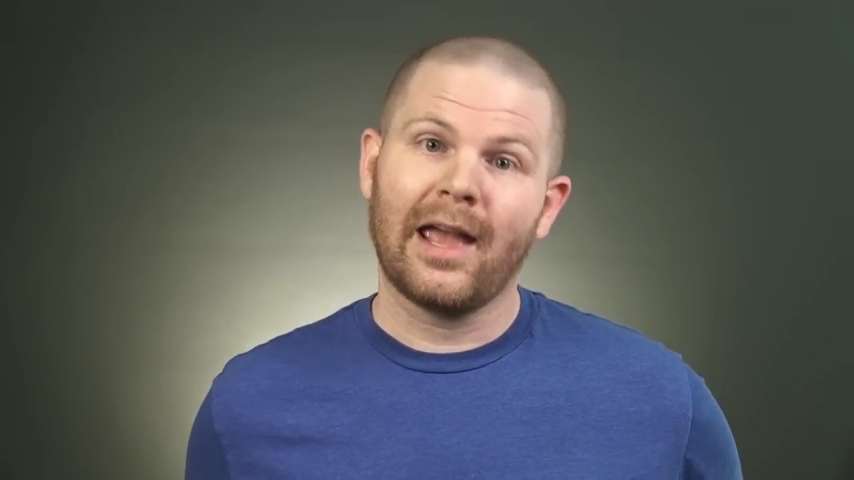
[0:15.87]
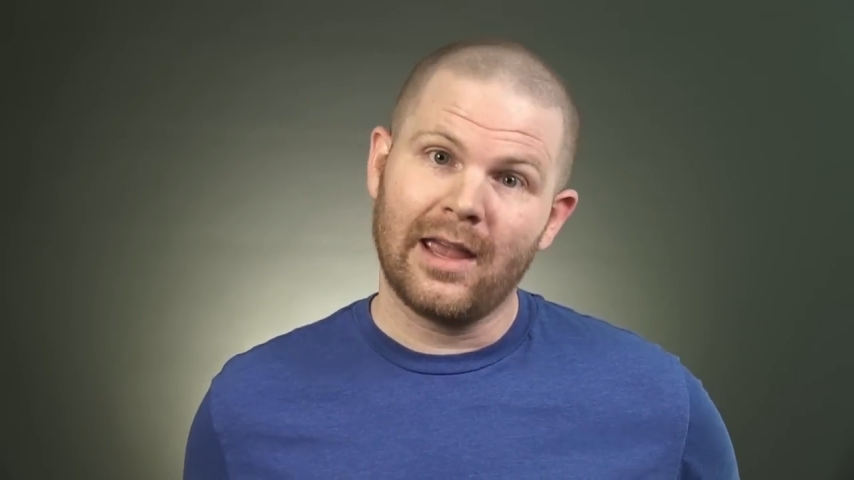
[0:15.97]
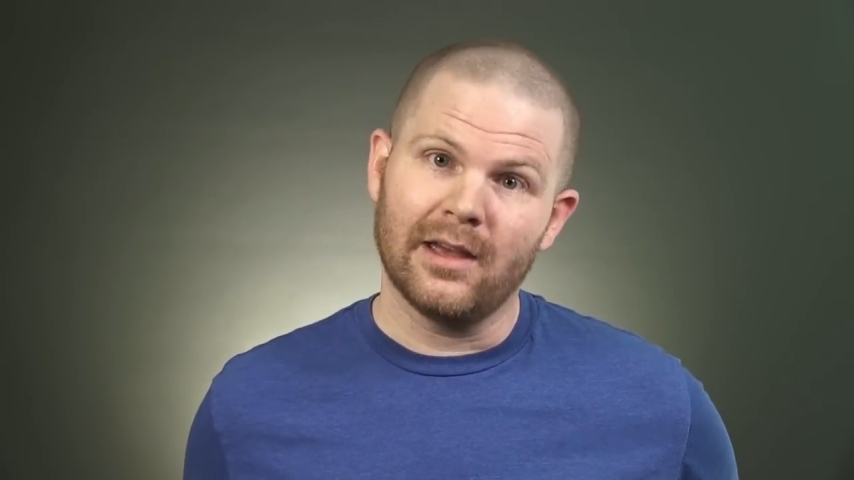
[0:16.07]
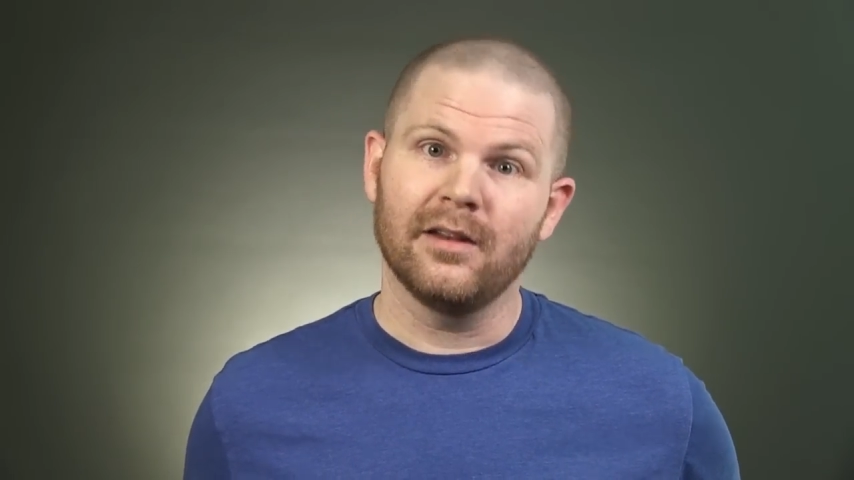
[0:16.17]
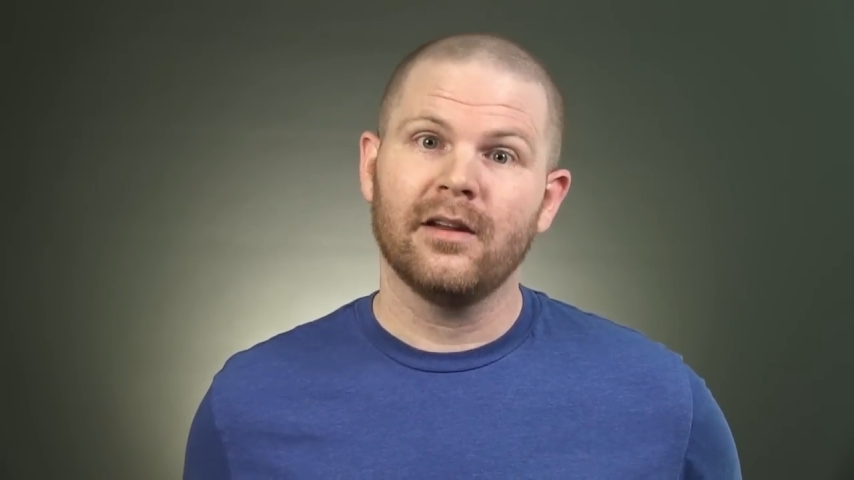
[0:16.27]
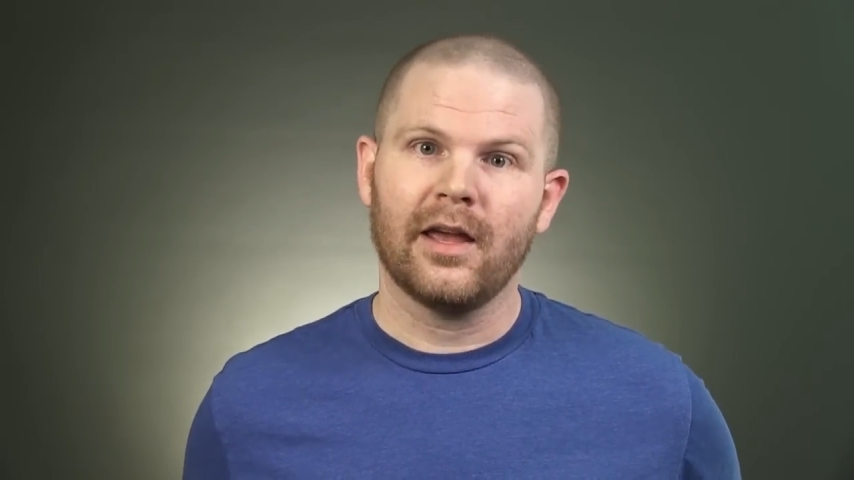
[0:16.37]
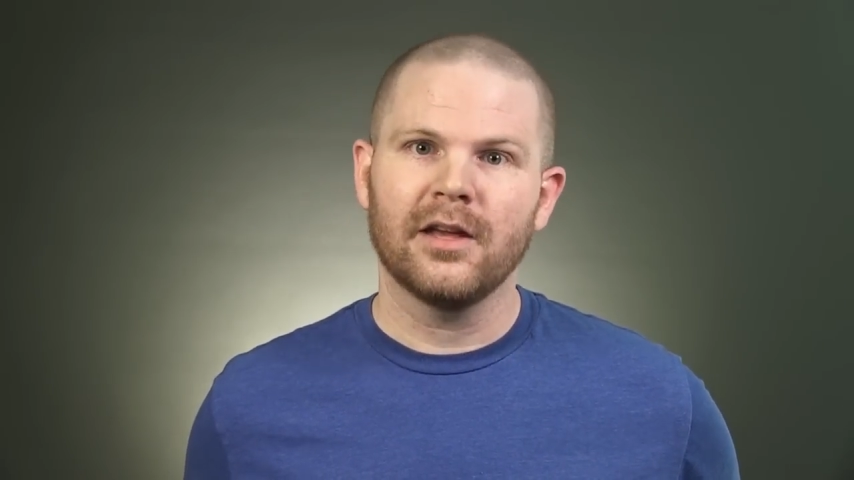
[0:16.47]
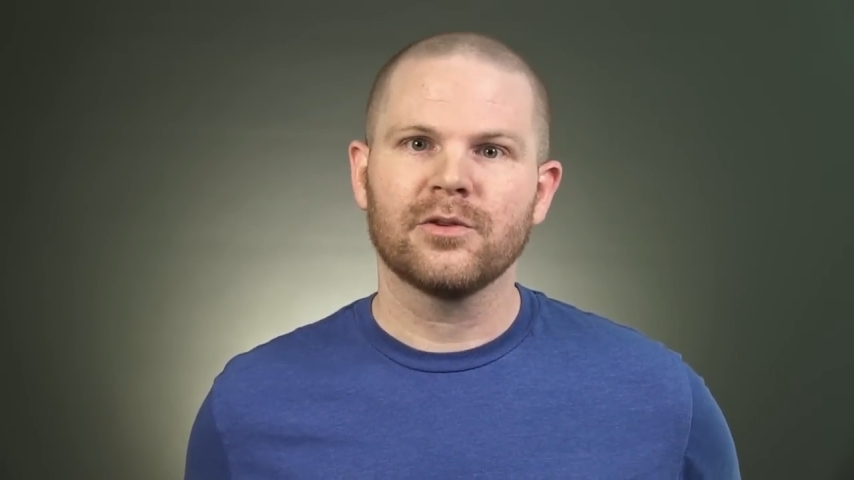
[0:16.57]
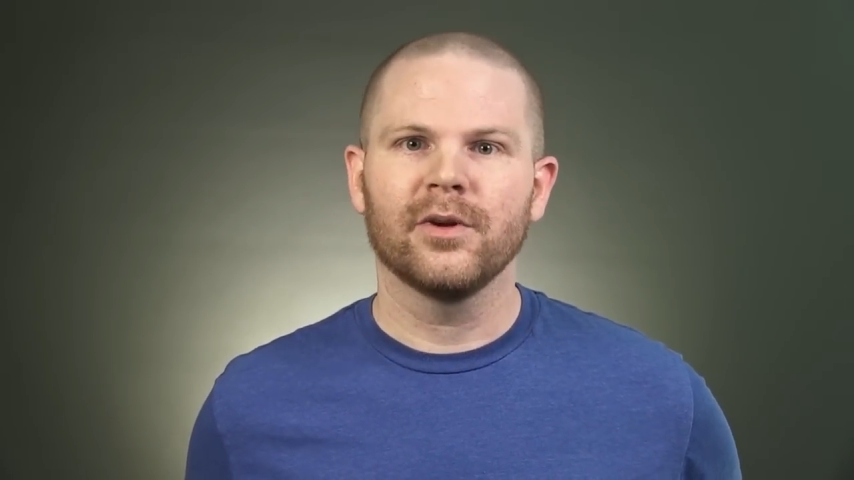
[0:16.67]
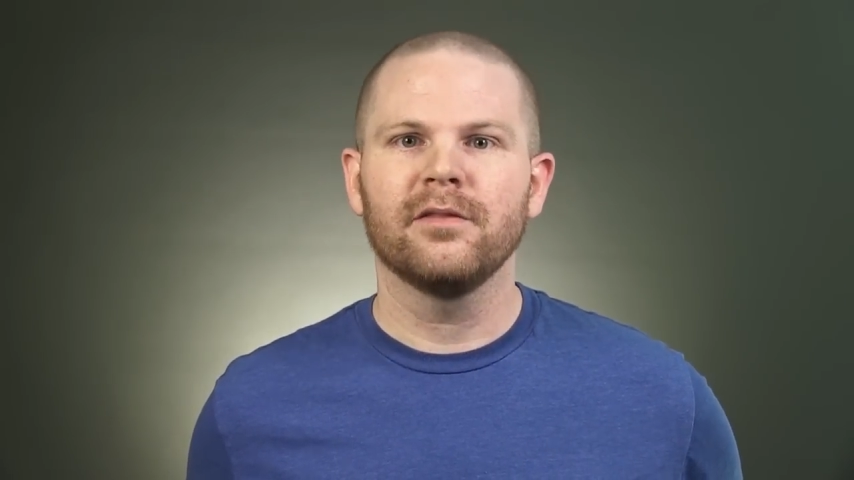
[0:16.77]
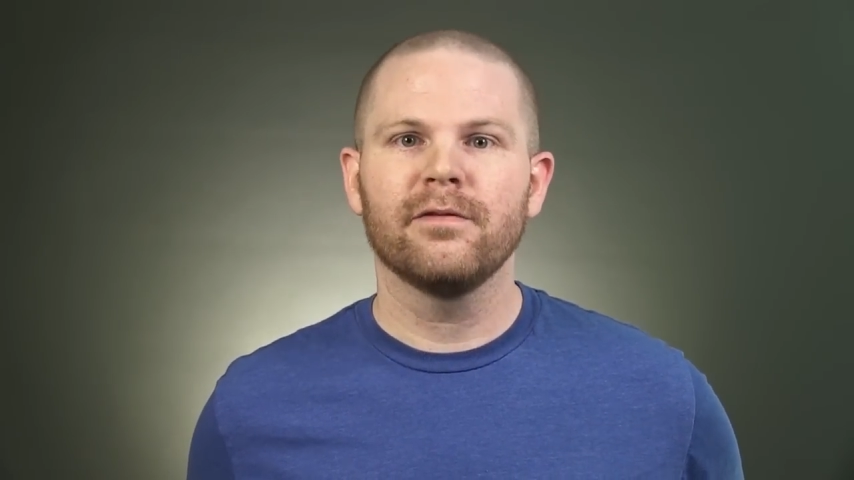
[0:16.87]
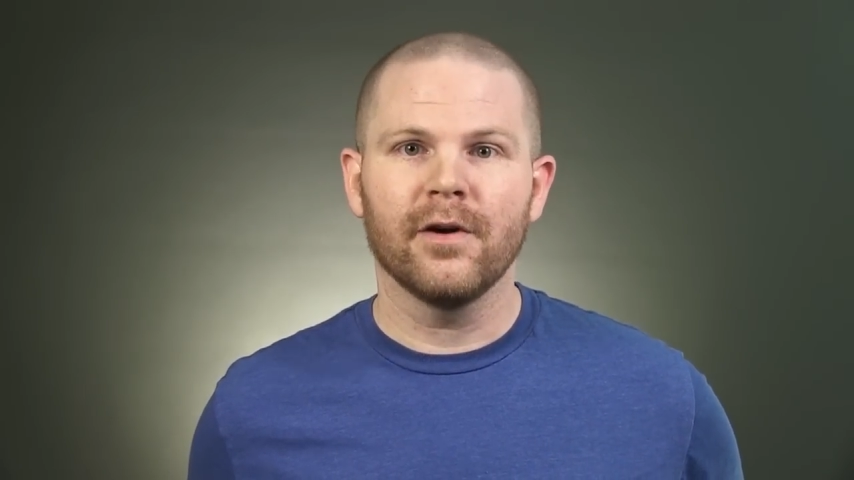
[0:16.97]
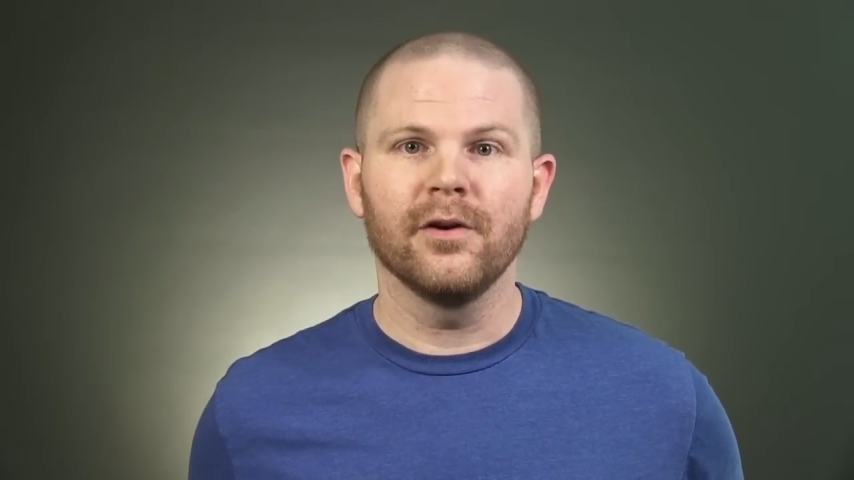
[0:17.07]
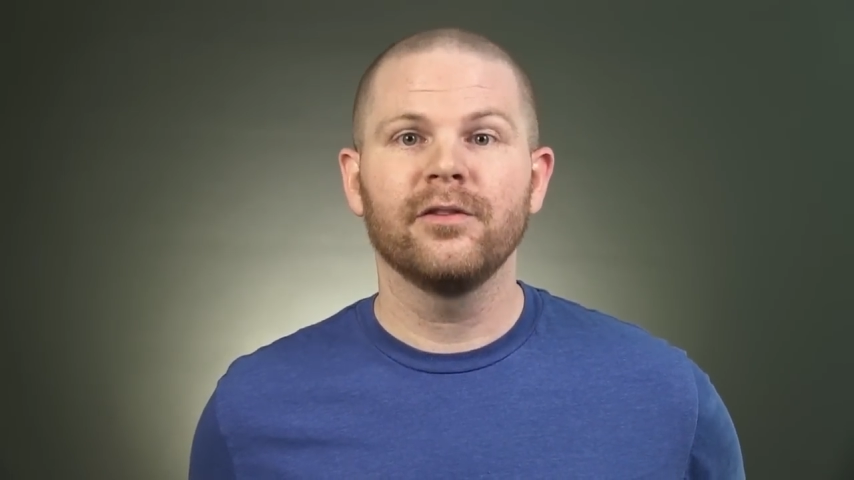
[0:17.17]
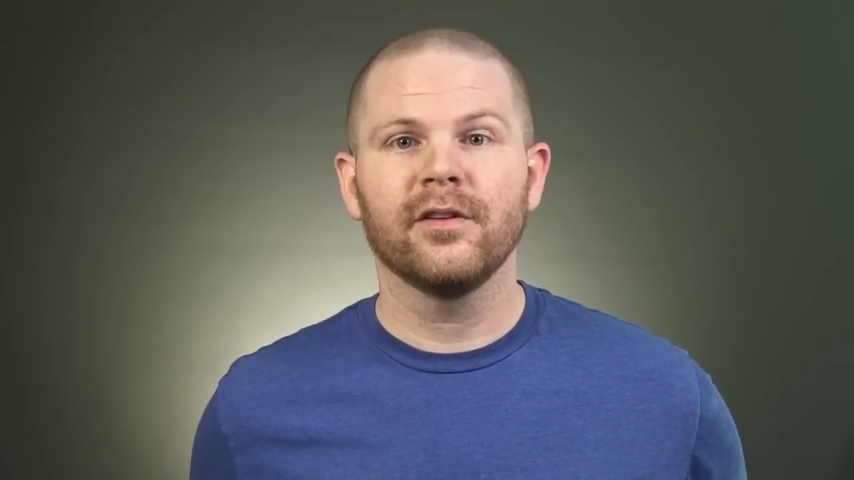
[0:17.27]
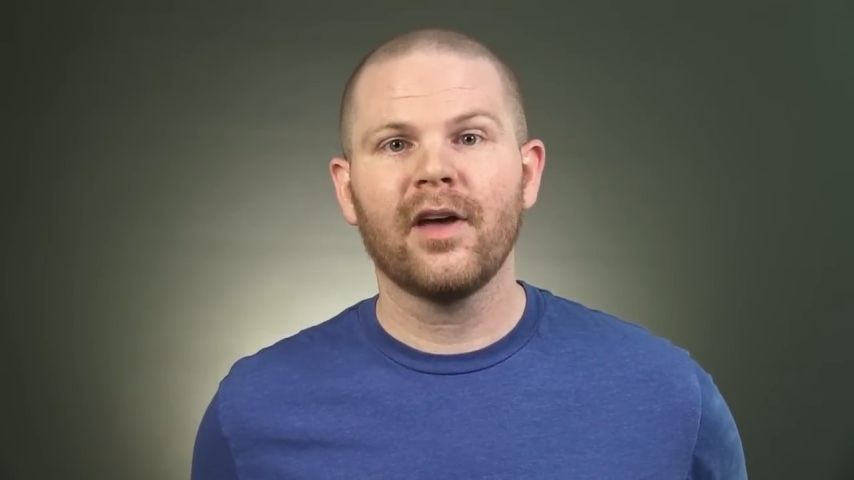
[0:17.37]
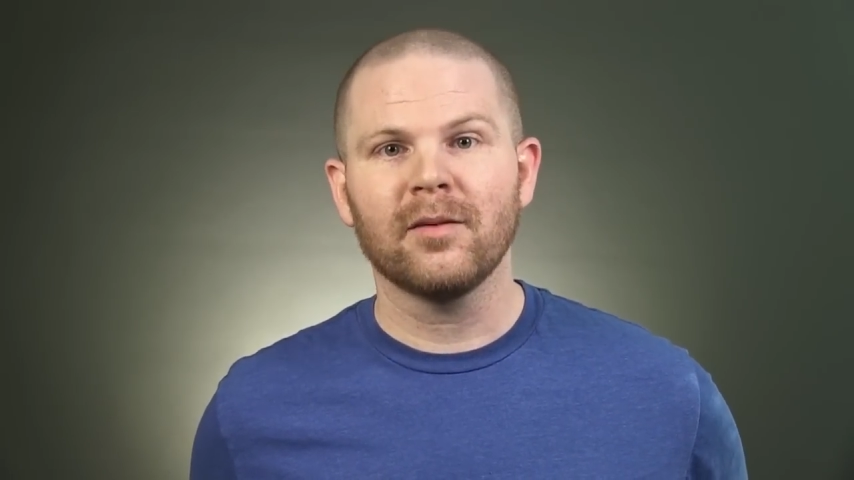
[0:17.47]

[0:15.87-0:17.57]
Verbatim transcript: and Android phones and